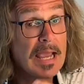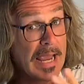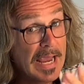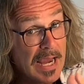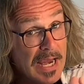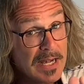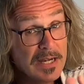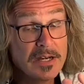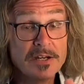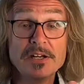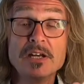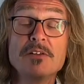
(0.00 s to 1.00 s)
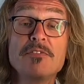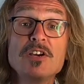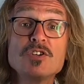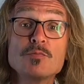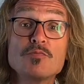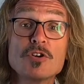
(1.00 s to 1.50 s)
And in an
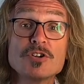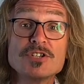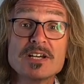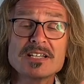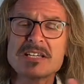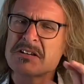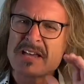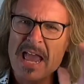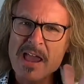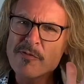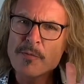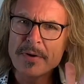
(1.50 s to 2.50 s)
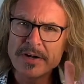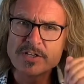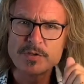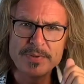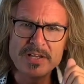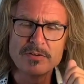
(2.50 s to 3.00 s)
innovation project,
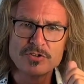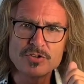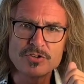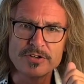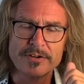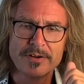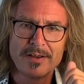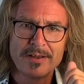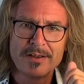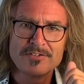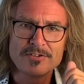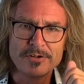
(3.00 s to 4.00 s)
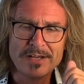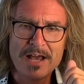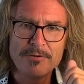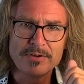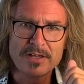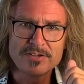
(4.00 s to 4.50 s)
everybody's a bit uncertain. So now
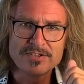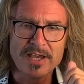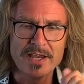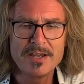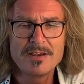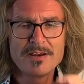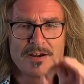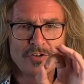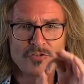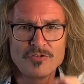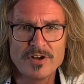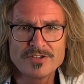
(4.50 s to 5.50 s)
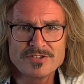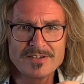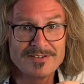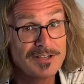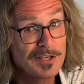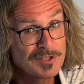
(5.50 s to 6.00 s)
you can say,
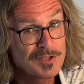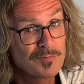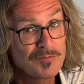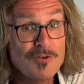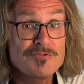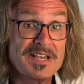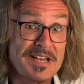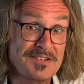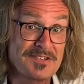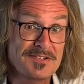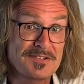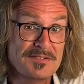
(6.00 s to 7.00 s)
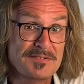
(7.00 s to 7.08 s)
trust this process.